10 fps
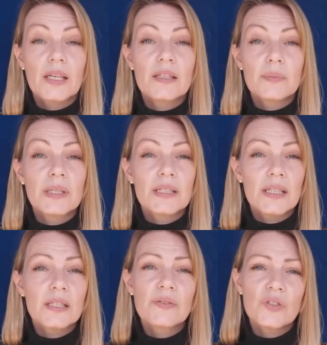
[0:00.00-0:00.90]
It gives me a
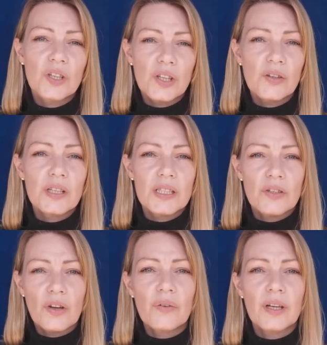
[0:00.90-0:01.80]
sense of
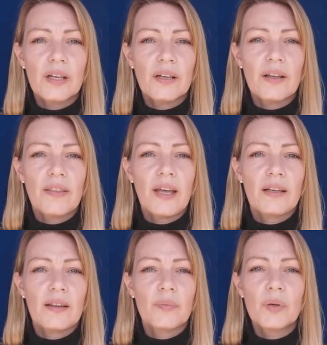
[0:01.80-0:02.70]
security knowing
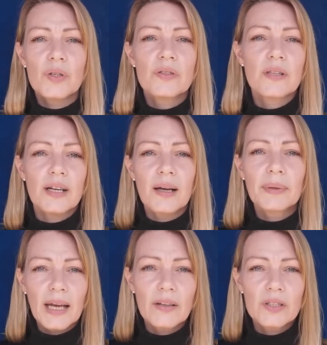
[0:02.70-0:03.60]
that the person that
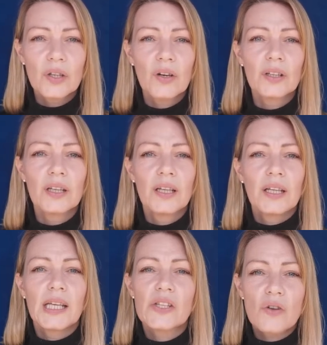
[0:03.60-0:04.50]
I'm counting on
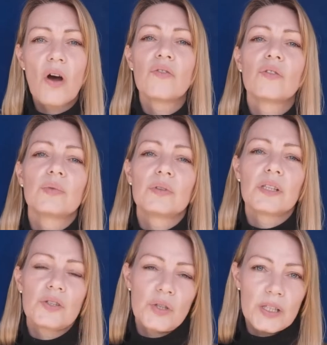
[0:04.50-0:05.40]
is
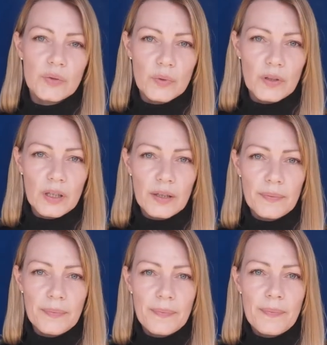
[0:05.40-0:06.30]
honorable and trustworthy.
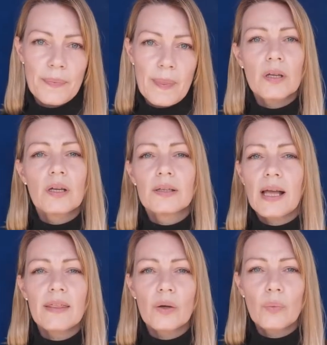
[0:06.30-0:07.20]

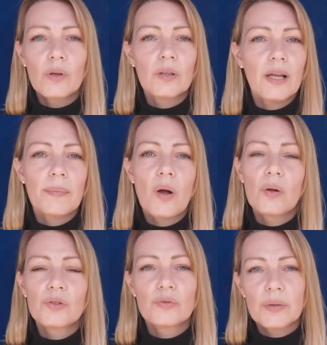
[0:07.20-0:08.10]
Nothing will
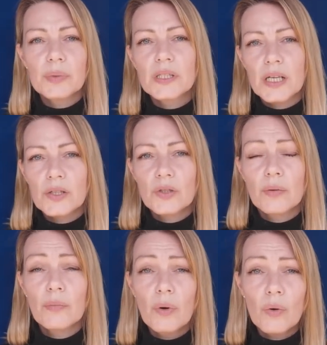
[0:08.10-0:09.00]
uphold your
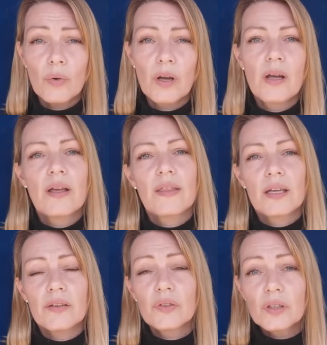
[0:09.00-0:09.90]
reputation more
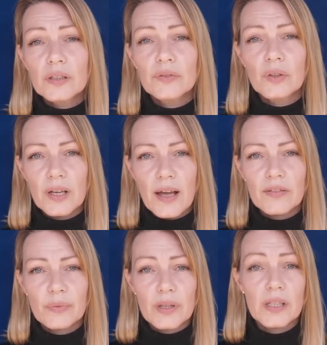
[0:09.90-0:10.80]
than if you live your
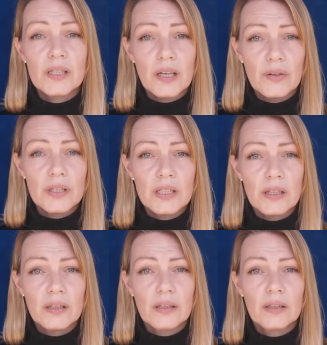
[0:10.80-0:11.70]
life with
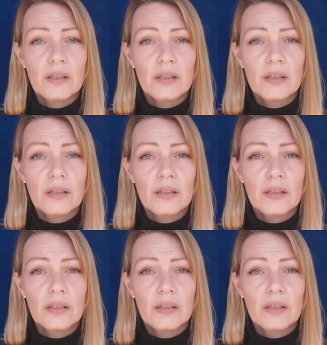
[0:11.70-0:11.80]
integrity.